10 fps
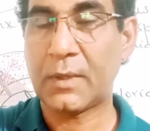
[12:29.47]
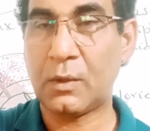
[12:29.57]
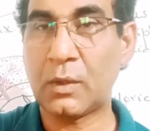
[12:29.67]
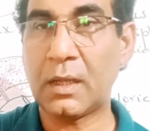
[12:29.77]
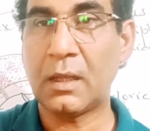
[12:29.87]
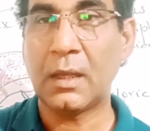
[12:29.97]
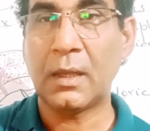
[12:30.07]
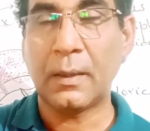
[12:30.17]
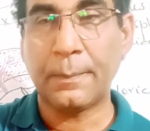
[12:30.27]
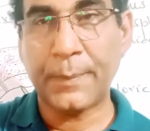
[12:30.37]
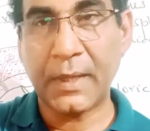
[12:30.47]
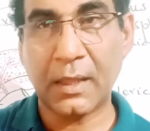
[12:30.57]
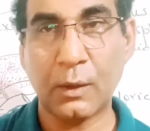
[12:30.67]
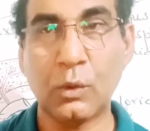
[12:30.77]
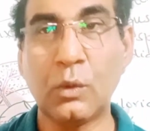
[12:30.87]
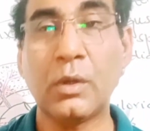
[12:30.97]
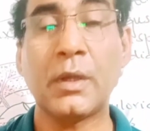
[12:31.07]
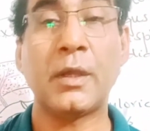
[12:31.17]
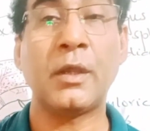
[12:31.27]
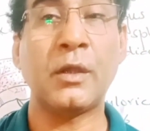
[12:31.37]
Okay, below
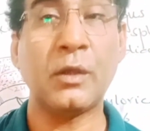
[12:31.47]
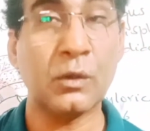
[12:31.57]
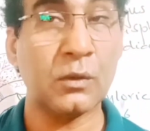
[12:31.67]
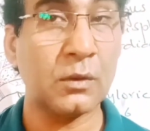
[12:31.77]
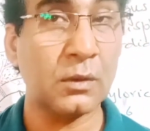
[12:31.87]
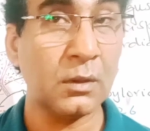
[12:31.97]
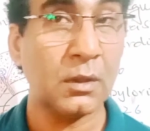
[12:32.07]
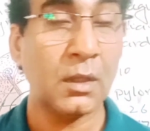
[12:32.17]
your